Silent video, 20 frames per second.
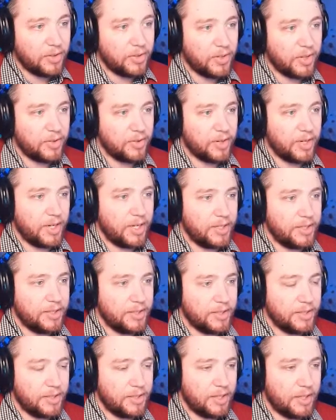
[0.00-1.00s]
the other
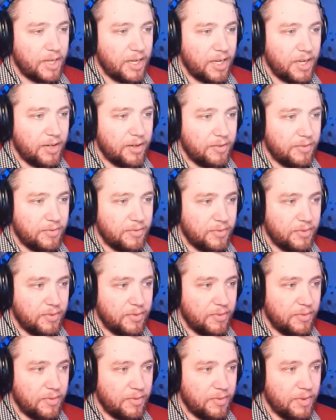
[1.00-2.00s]
hand, have
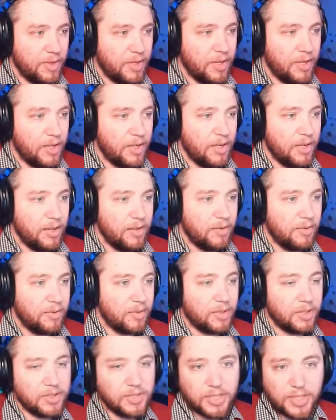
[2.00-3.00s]

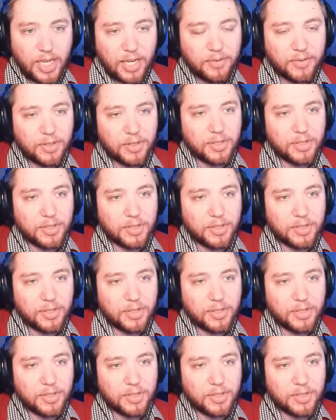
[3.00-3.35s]
Xavier